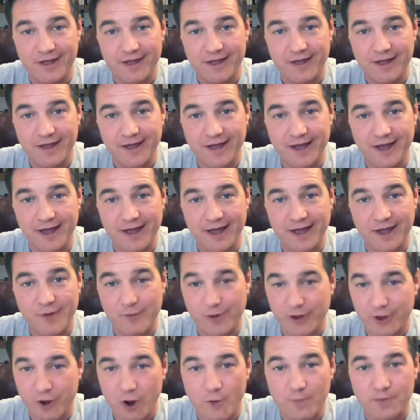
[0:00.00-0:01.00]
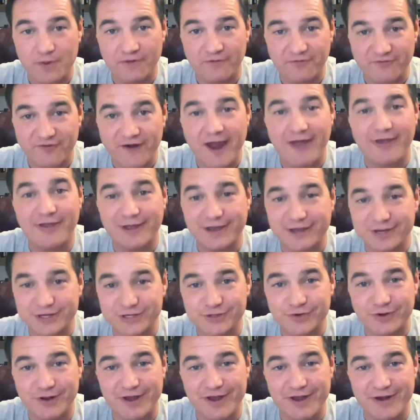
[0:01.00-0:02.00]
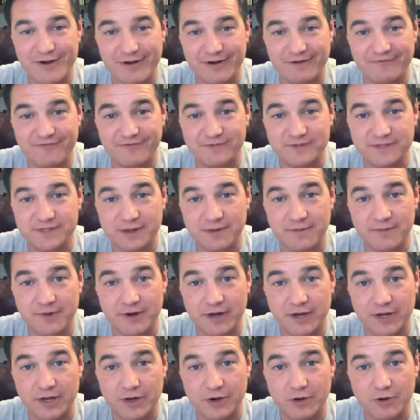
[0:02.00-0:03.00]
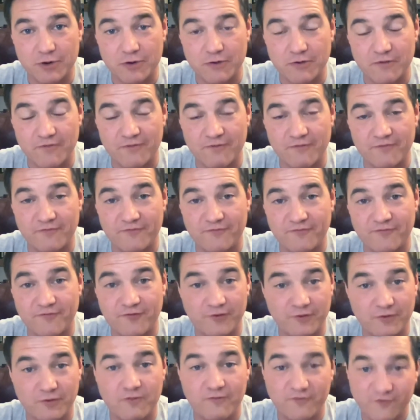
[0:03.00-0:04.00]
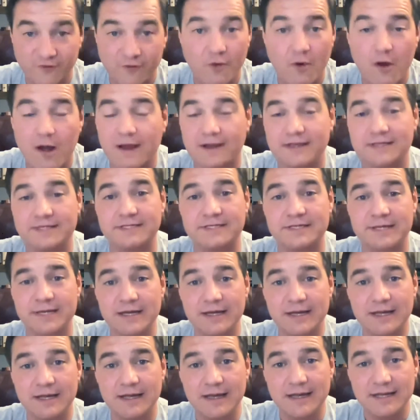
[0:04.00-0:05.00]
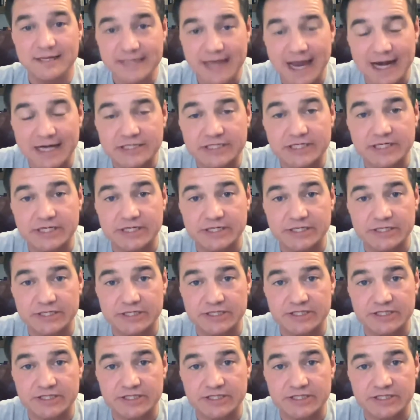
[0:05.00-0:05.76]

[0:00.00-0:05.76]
And we hope you finally enjoy hearing from somebody who, for once, is actually in a good